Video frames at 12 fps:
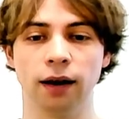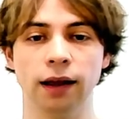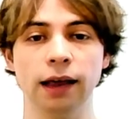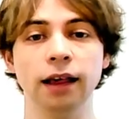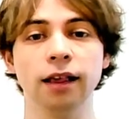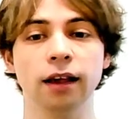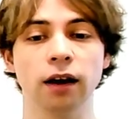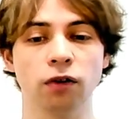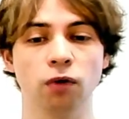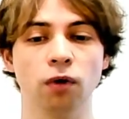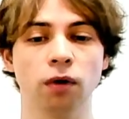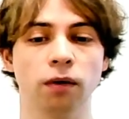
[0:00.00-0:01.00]
easier
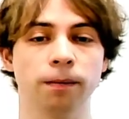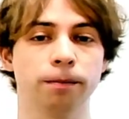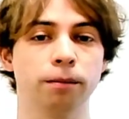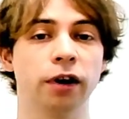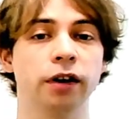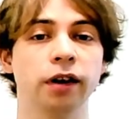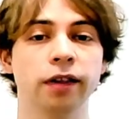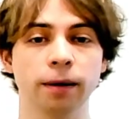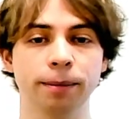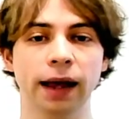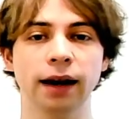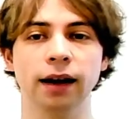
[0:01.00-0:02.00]
to
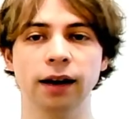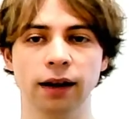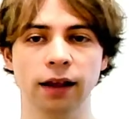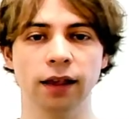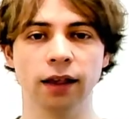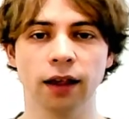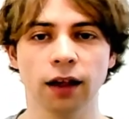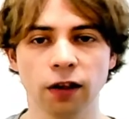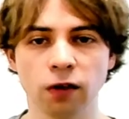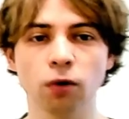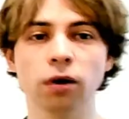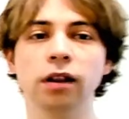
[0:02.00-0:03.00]
participate in these
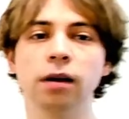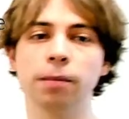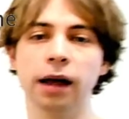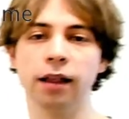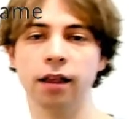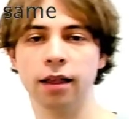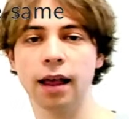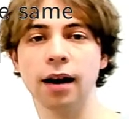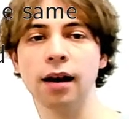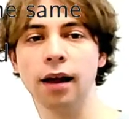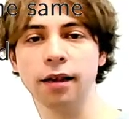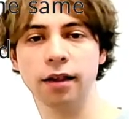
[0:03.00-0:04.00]
student debates than
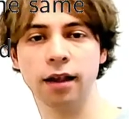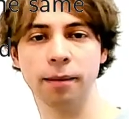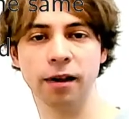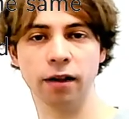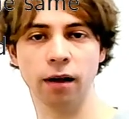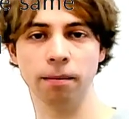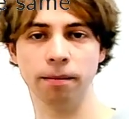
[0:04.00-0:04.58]
last semester.